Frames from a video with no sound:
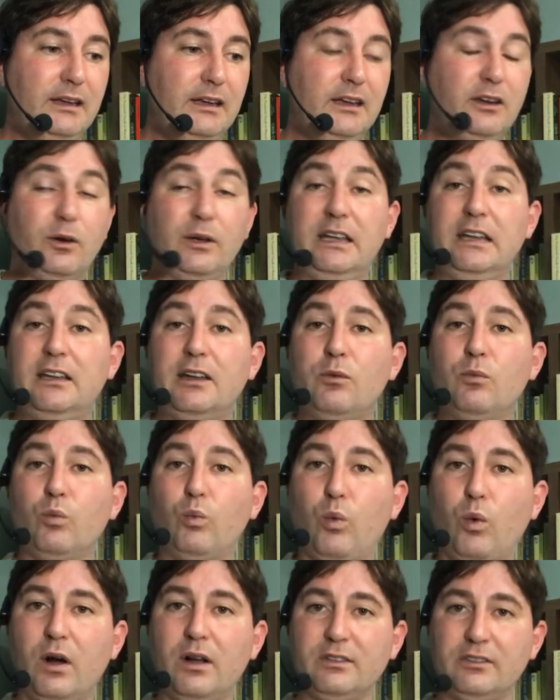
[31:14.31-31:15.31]
you know, he
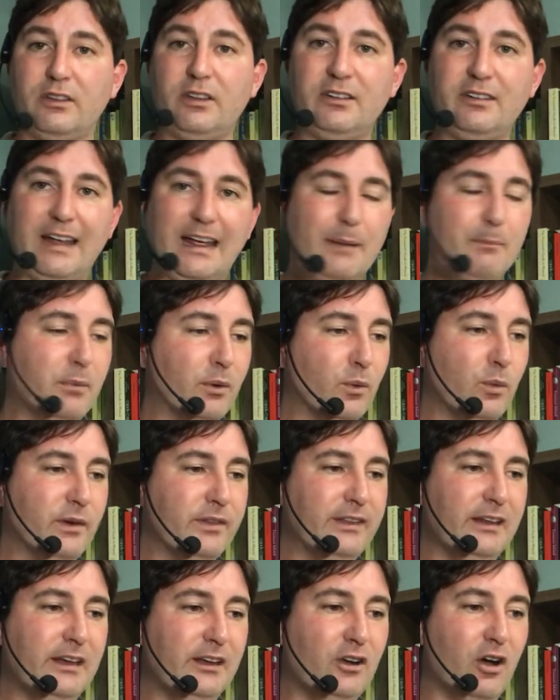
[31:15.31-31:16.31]
didn't want to tamper
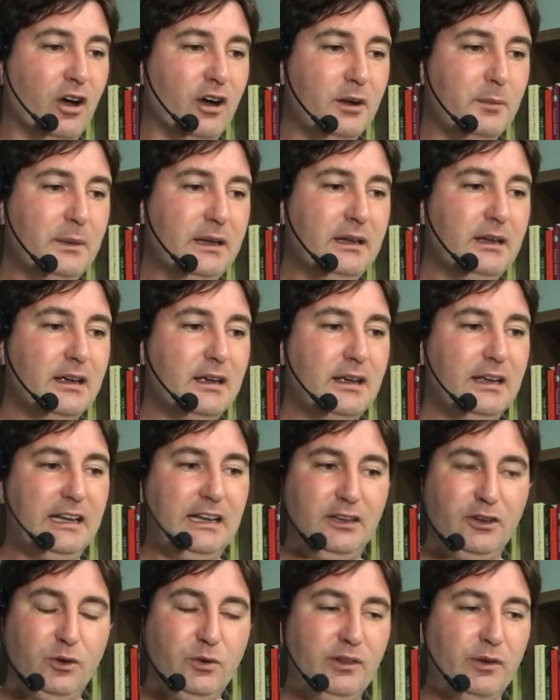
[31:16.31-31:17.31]
with the economy.
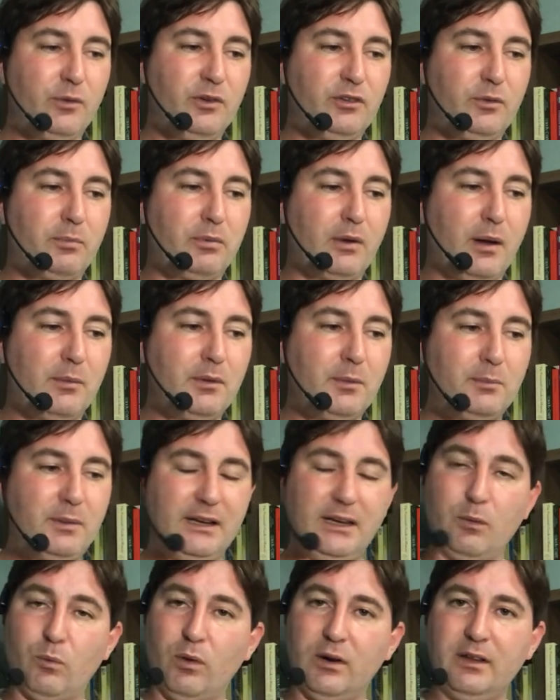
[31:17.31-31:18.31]
He knew there was a problem,
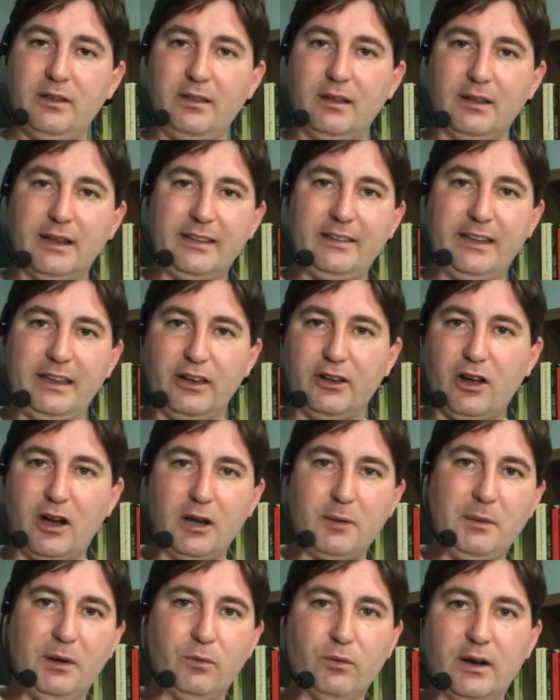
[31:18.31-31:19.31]
but he wanted to let the
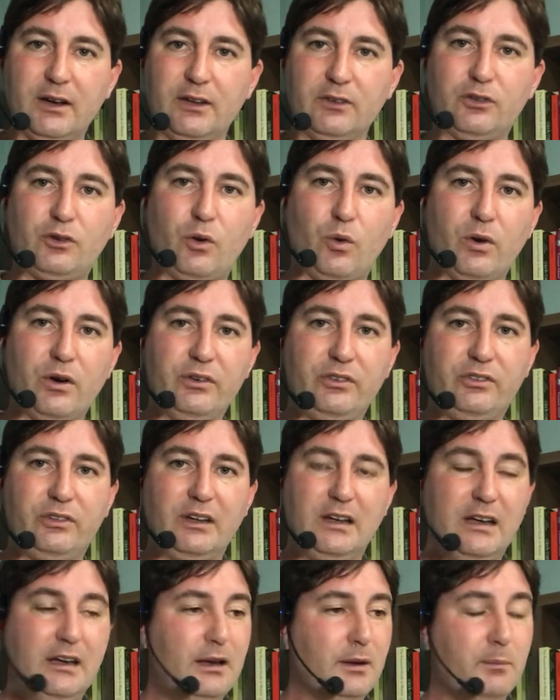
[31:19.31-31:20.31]
economy run its course,
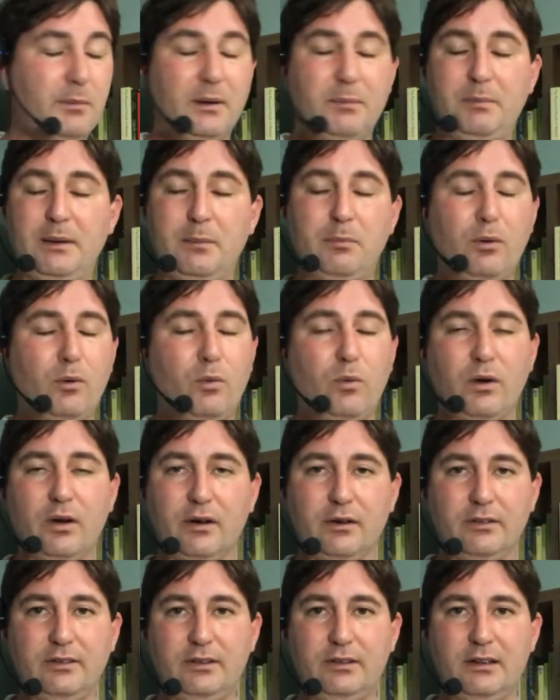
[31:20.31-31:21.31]
but people
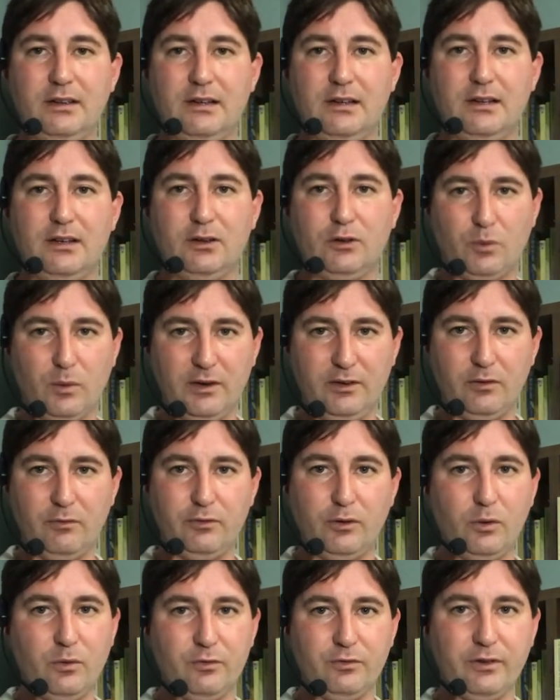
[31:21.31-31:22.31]
weren't going to
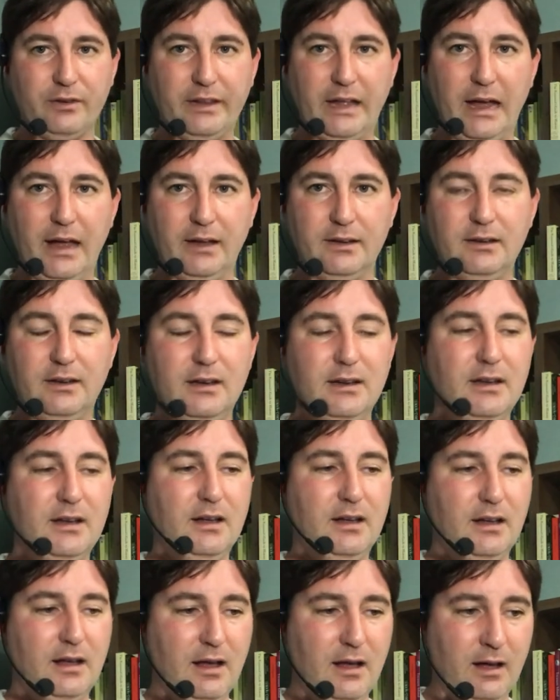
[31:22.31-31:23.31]
vote for that.
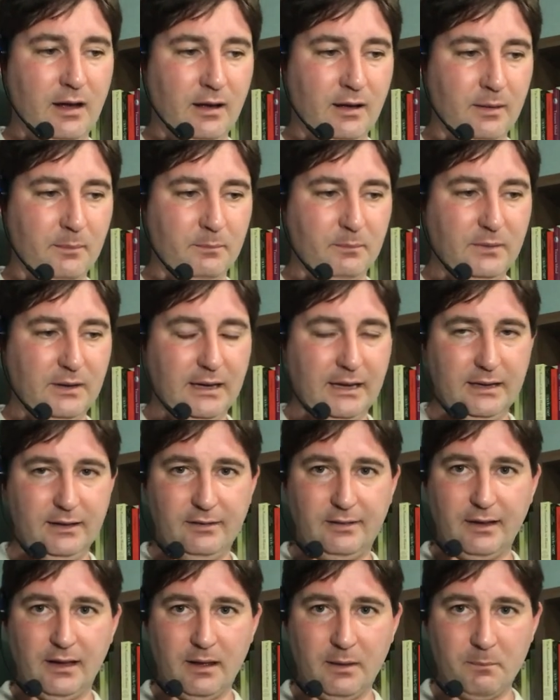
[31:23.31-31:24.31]
Um,
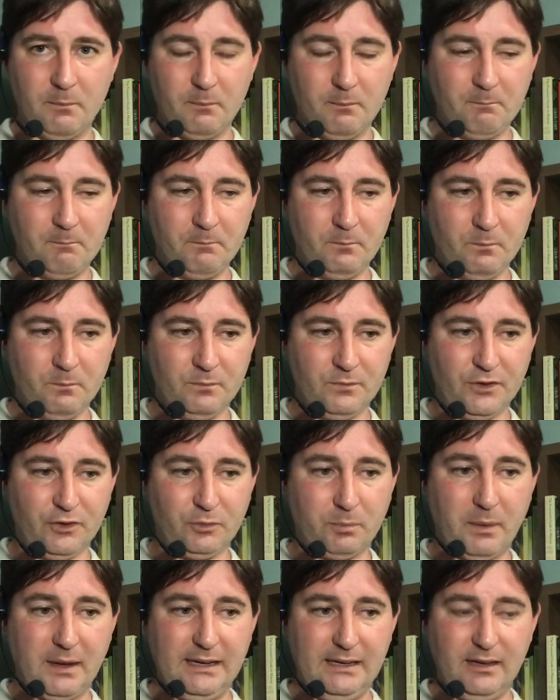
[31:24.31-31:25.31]
and um,
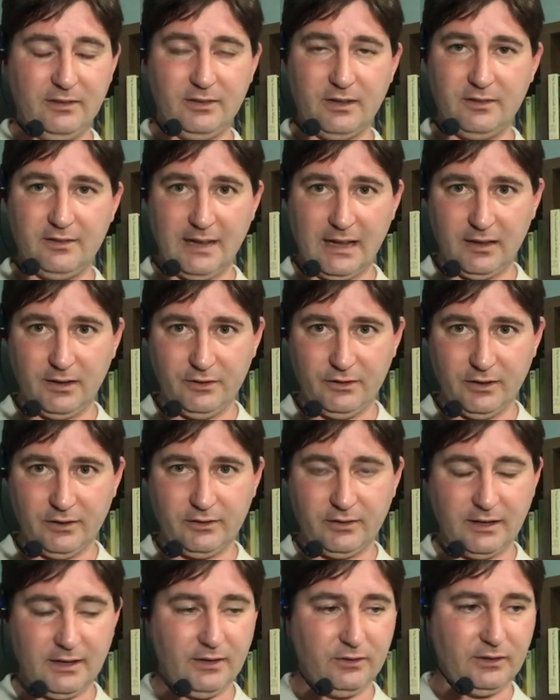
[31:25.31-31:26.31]
despite his
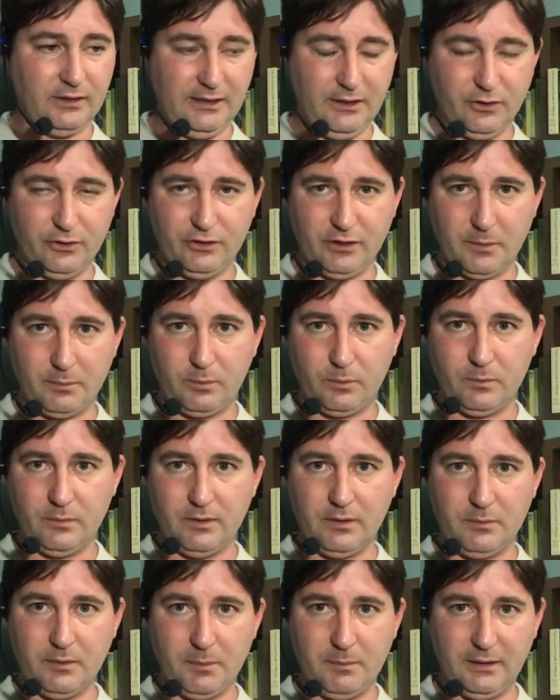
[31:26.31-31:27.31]
intelligence and his leadership
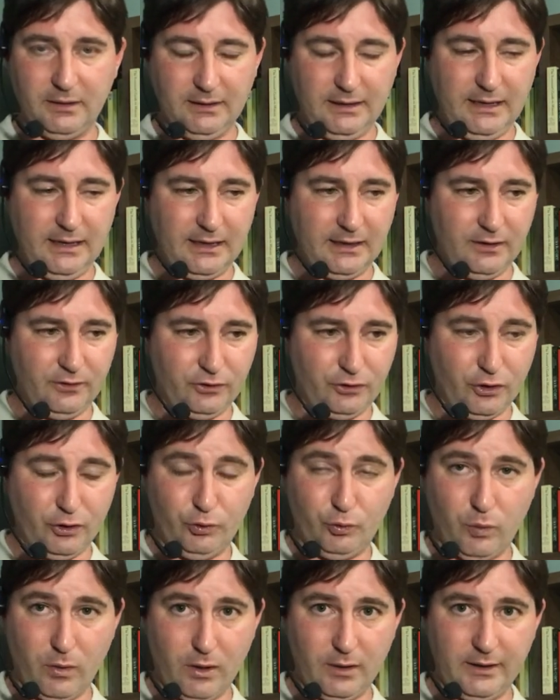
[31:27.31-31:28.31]
ability and his
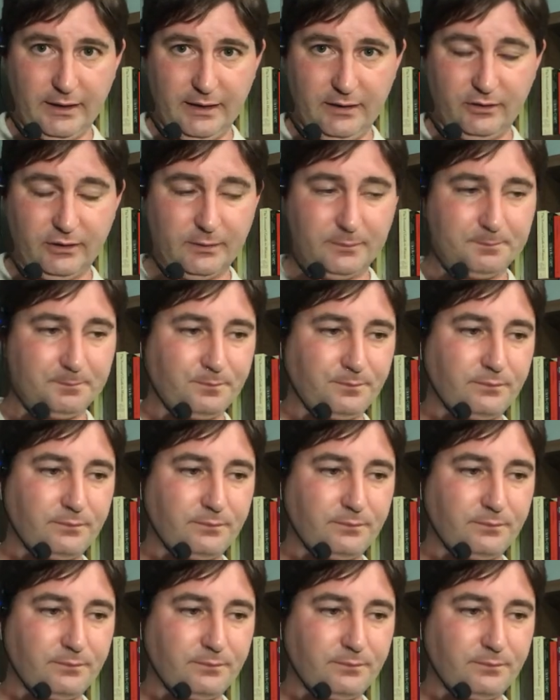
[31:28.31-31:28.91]
good qualities,